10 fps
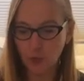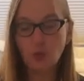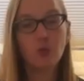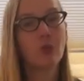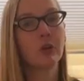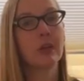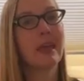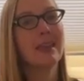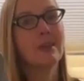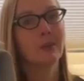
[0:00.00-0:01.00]
Fuelcore
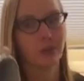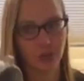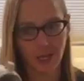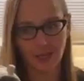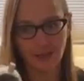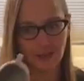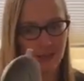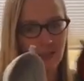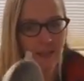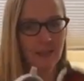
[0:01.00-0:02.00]
Nergize
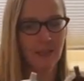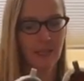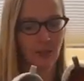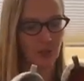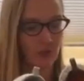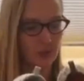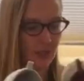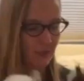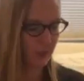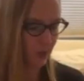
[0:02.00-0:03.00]
tennis shoes,
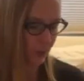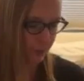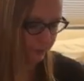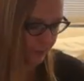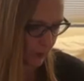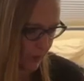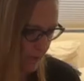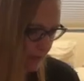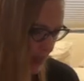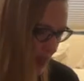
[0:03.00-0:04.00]
that's what they're called,
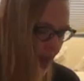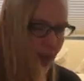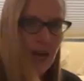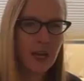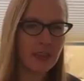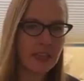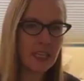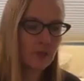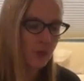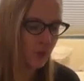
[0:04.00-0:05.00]
okay? I
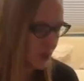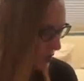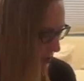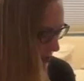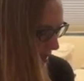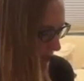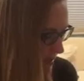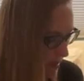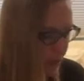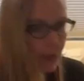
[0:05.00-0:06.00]
think if you go to
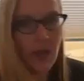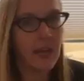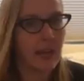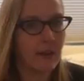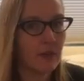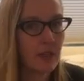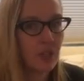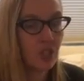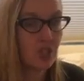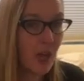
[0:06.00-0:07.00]
Amazon, I have
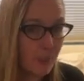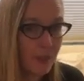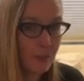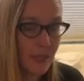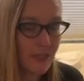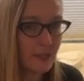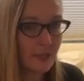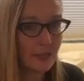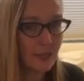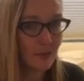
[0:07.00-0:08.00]
a shop that my
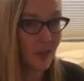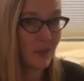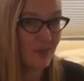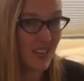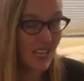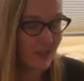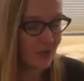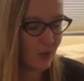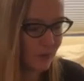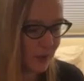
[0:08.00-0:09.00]
assistant has been updating,
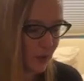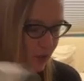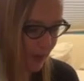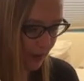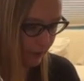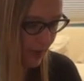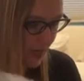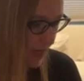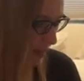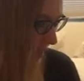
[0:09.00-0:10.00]
so hopefully she'll have
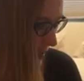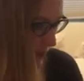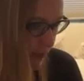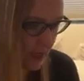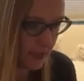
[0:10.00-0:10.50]
links for